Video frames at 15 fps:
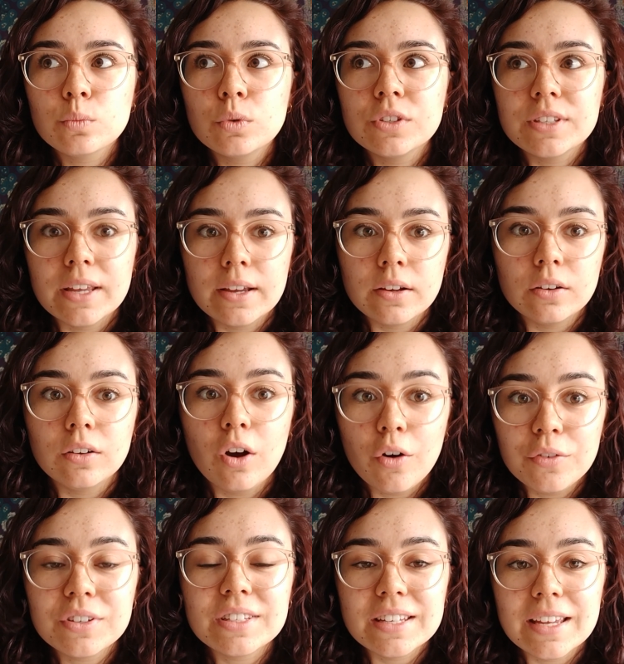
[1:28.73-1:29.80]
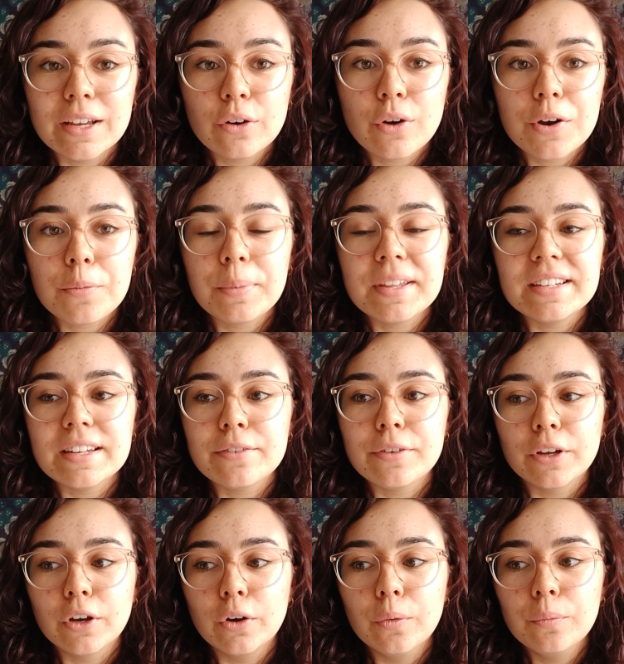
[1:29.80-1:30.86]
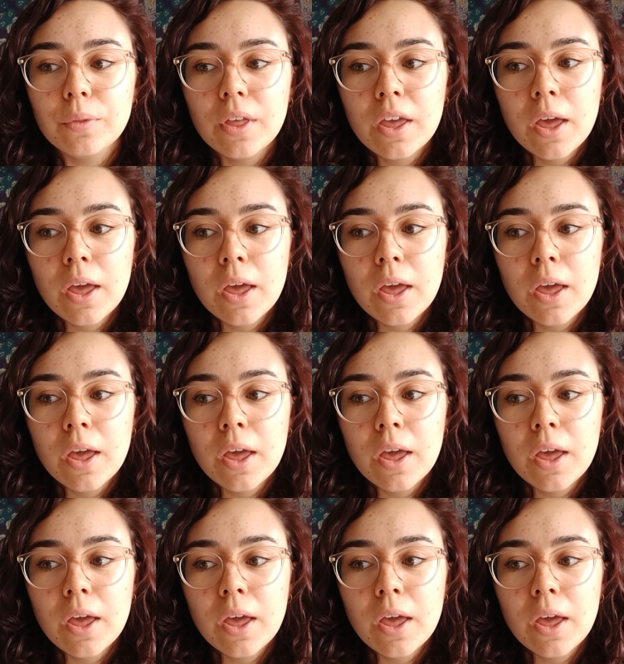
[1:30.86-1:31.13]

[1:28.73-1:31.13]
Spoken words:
was obviously incredibly difficult.